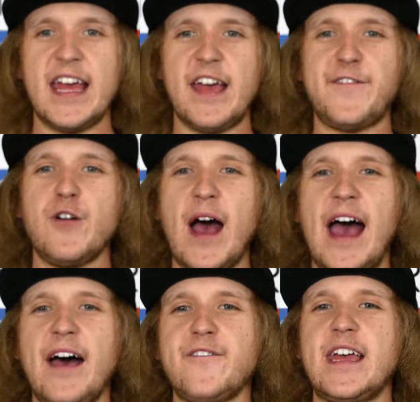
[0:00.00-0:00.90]
if you
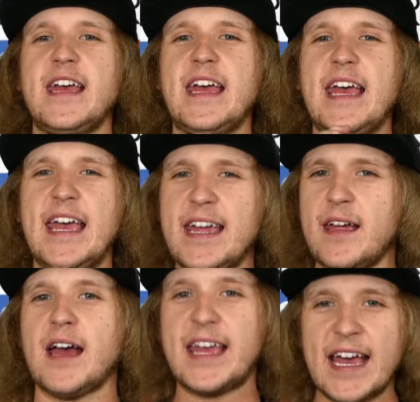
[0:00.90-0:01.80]
have
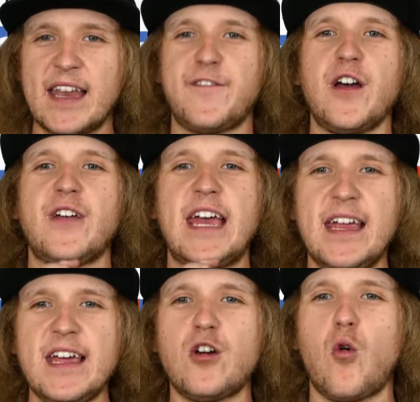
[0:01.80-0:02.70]
any